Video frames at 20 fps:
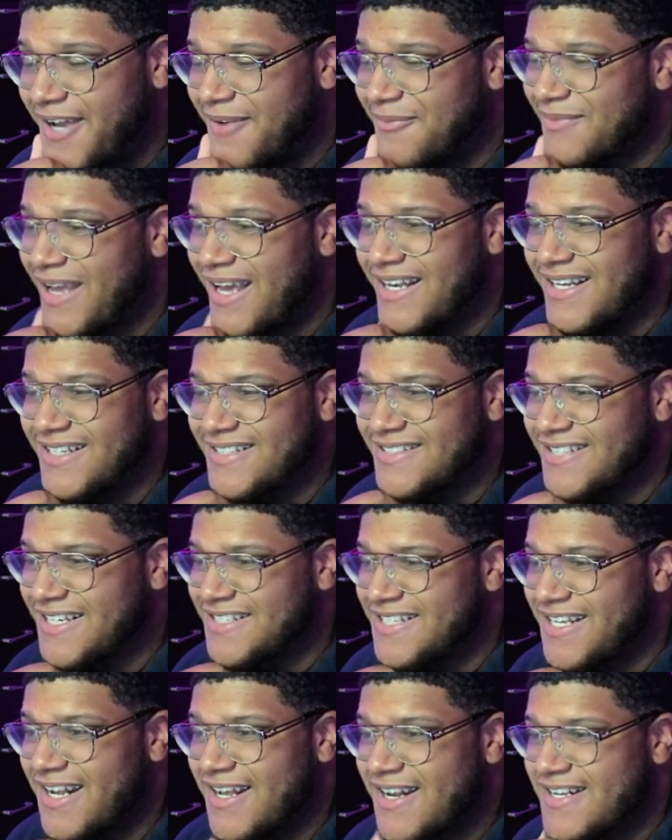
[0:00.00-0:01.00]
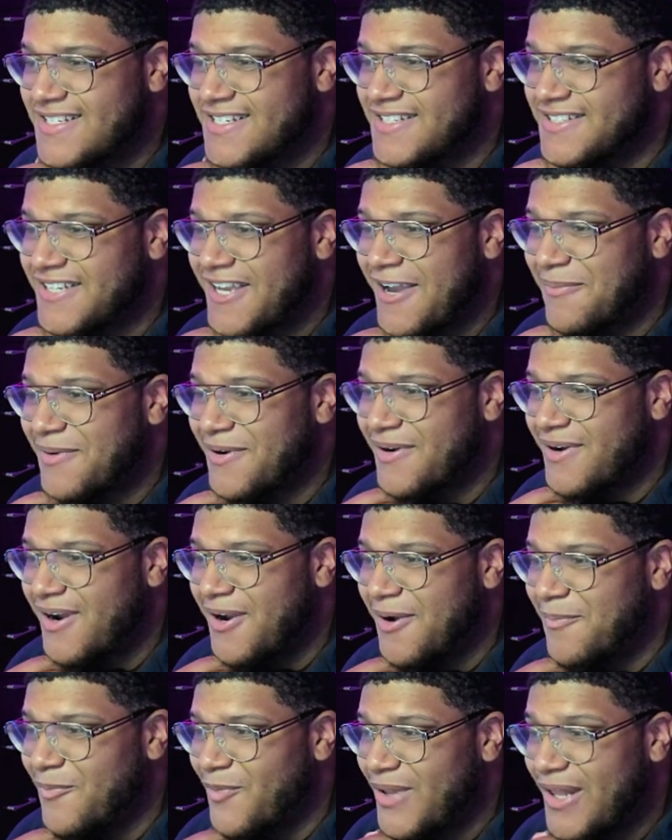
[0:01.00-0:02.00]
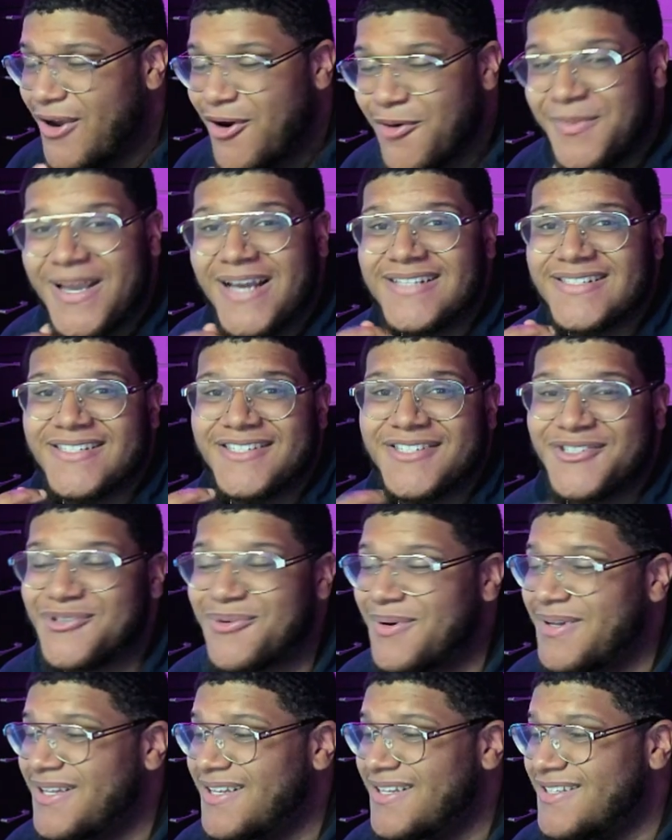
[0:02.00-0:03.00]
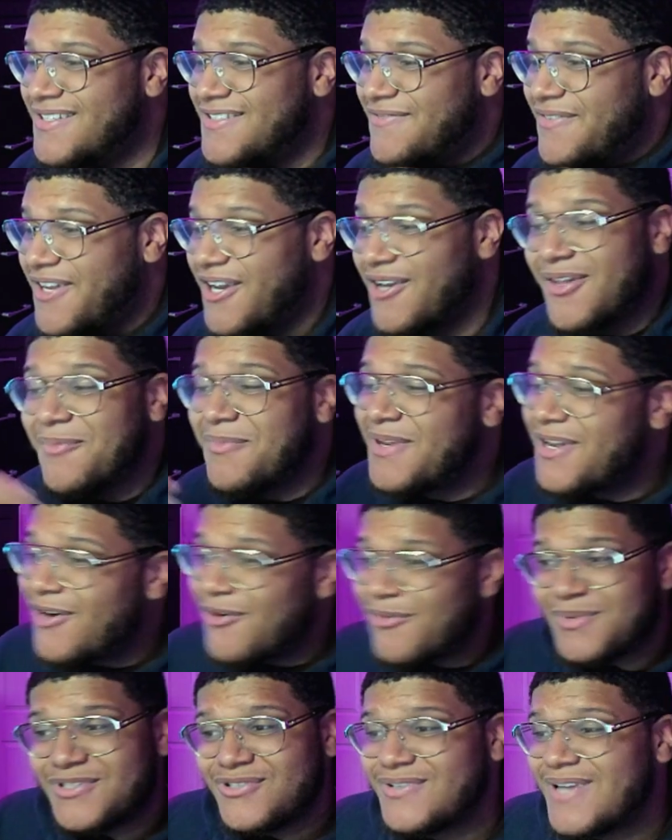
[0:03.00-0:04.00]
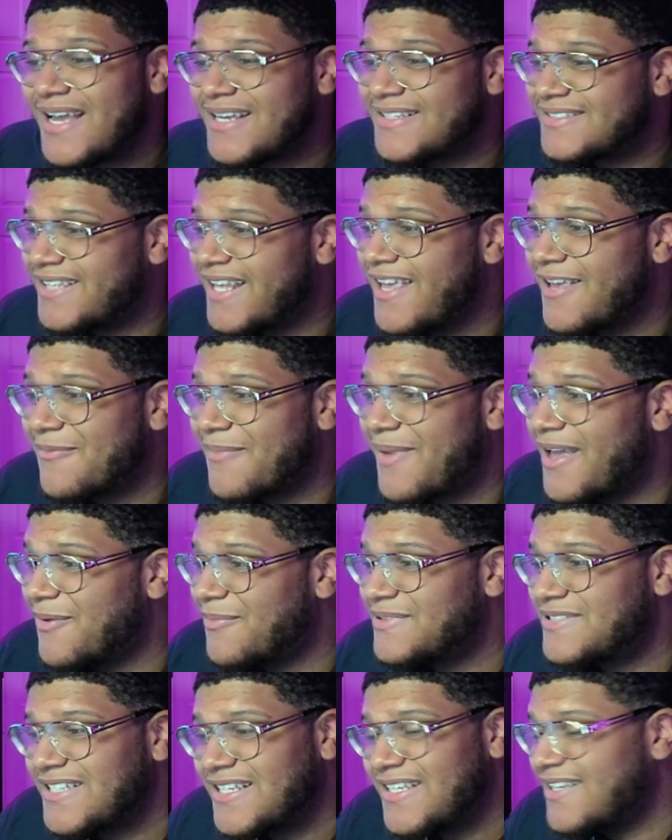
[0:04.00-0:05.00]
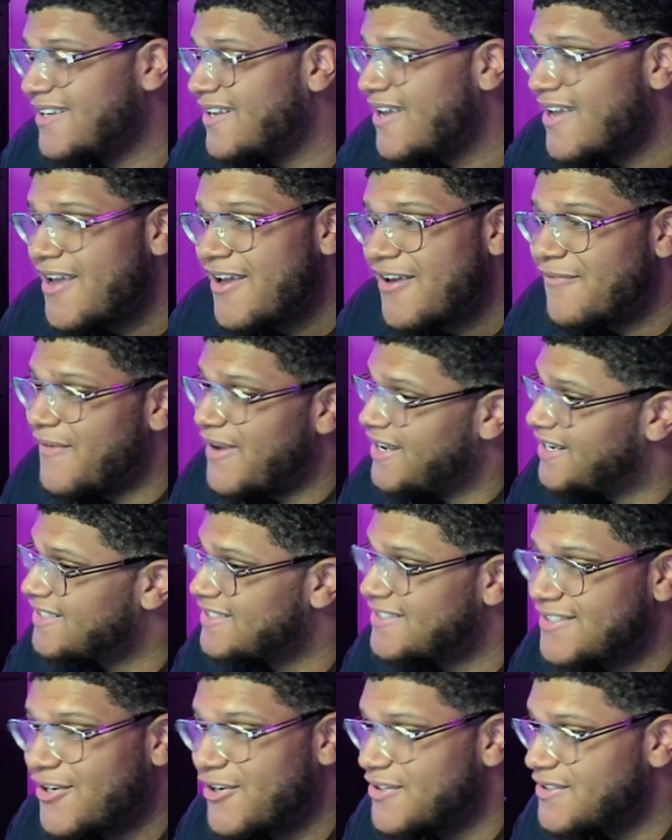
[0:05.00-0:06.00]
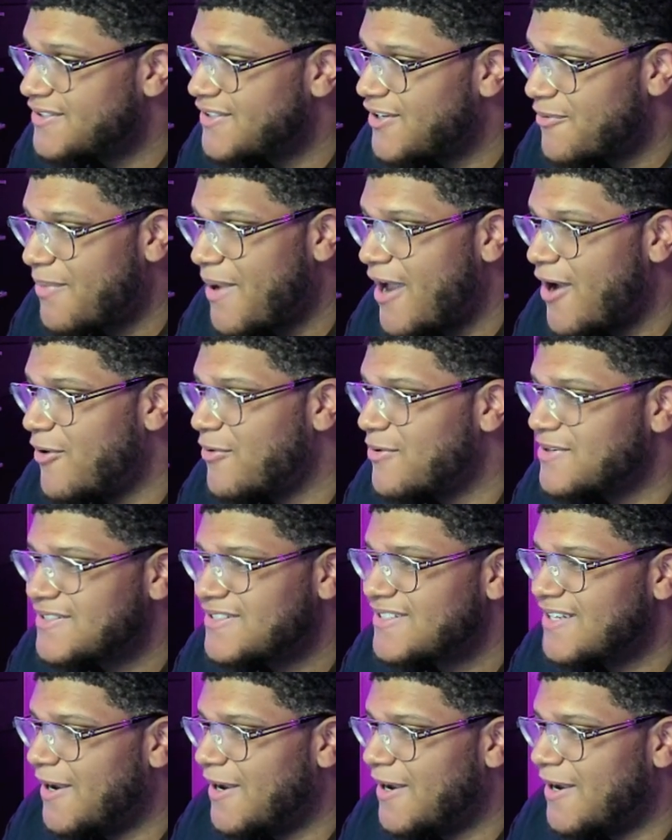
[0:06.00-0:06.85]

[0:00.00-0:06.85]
I did say 10 out of 10 chapter. Well, I hope you guys enjoyed this video. Let me know what you guys think, man. We've seen Banaka's curse, her powers.